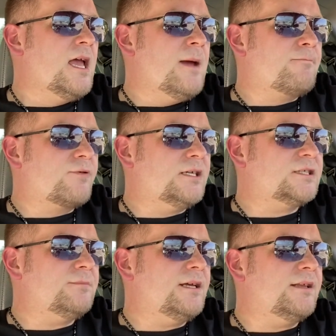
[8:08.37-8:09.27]

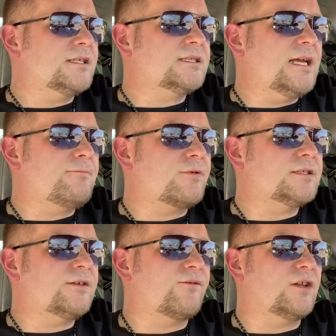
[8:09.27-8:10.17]
imprisonment in the state
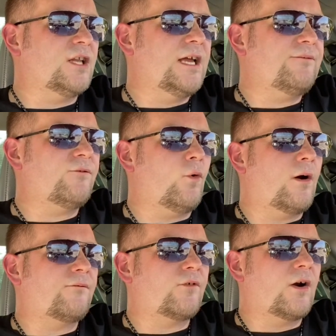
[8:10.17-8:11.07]
prison for life
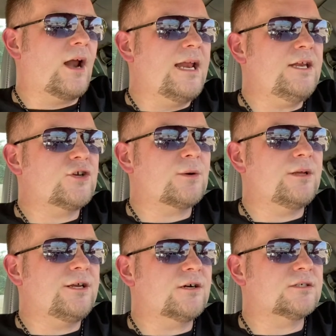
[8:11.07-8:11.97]
or for any term of
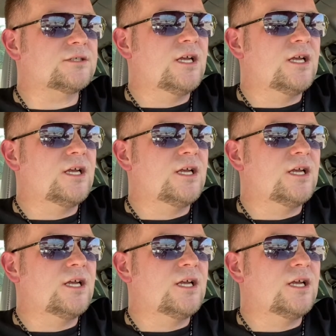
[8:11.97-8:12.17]
years,